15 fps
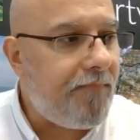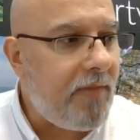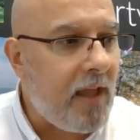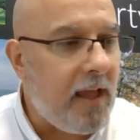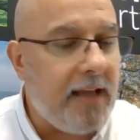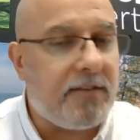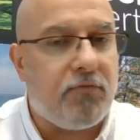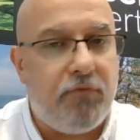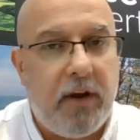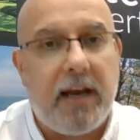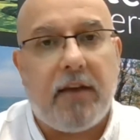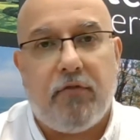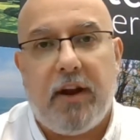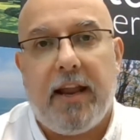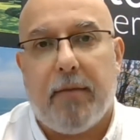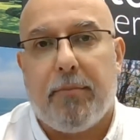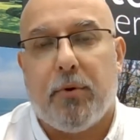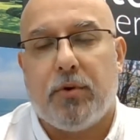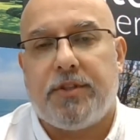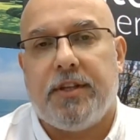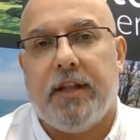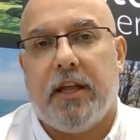It's really, really
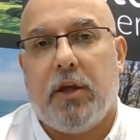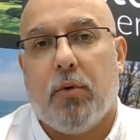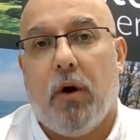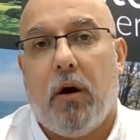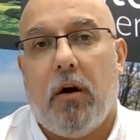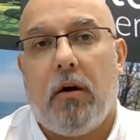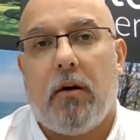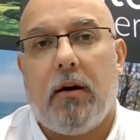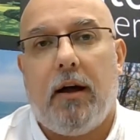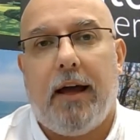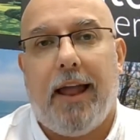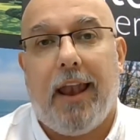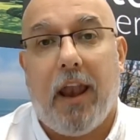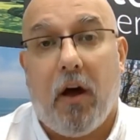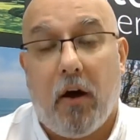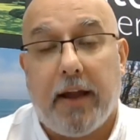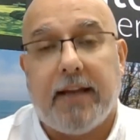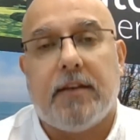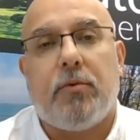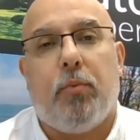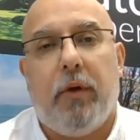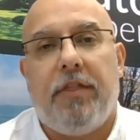important that you are aligned
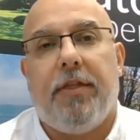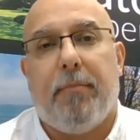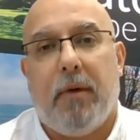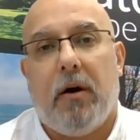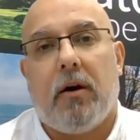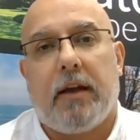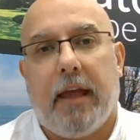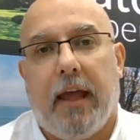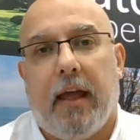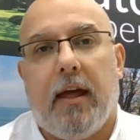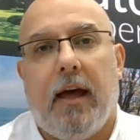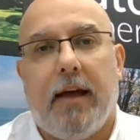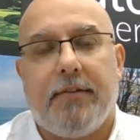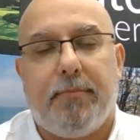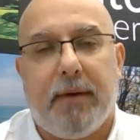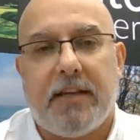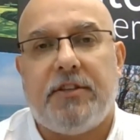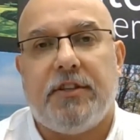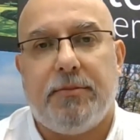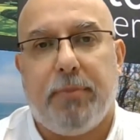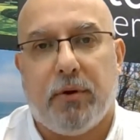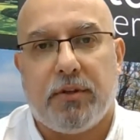with the market as best
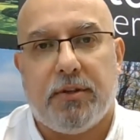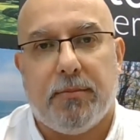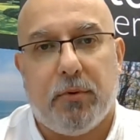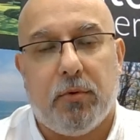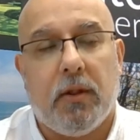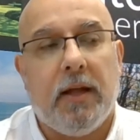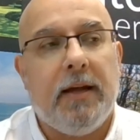as possible.